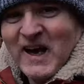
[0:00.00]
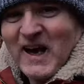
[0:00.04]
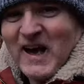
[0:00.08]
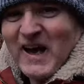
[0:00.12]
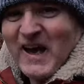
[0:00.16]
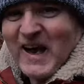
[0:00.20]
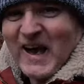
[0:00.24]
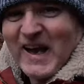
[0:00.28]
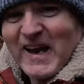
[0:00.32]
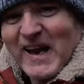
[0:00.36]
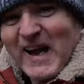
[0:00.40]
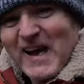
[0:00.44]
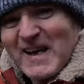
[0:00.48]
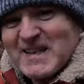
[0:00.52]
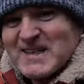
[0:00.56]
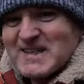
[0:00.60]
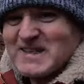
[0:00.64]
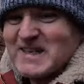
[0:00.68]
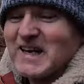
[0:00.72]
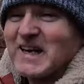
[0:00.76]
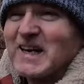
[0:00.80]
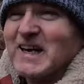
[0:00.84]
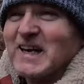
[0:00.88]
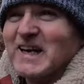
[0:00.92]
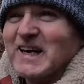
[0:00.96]
and I
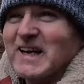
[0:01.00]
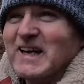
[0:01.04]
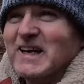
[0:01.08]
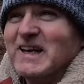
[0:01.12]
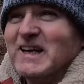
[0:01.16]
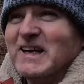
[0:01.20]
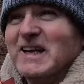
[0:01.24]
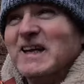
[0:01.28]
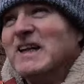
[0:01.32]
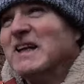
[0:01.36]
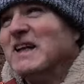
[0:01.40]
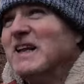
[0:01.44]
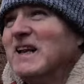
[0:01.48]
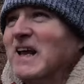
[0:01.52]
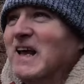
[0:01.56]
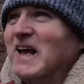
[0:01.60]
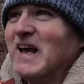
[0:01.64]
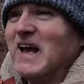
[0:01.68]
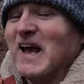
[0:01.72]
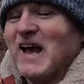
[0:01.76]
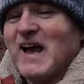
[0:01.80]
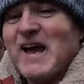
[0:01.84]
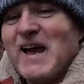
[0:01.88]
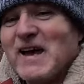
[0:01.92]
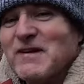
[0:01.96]
still
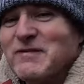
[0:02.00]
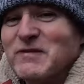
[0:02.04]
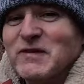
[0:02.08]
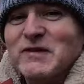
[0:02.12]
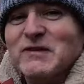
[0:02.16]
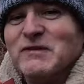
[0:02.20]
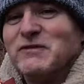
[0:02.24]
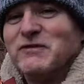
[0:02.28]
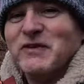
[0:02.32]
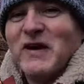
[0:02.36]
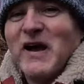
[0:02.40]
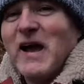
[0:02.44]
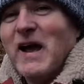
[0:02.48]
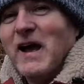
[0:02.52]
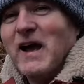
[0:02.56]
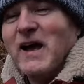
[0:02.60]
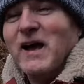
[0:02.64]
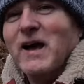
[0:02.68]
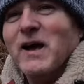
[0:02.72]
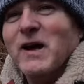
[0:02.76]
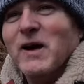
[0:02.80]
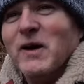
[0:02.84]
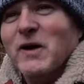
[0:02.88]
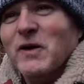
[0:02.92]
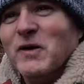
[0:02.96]
haven't
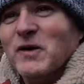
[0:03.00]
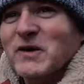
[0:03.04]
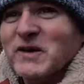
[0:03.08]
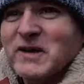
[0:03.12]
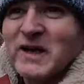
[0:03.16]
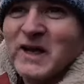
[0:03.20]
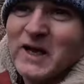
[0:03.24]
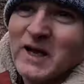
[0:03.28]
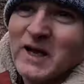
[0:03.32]
found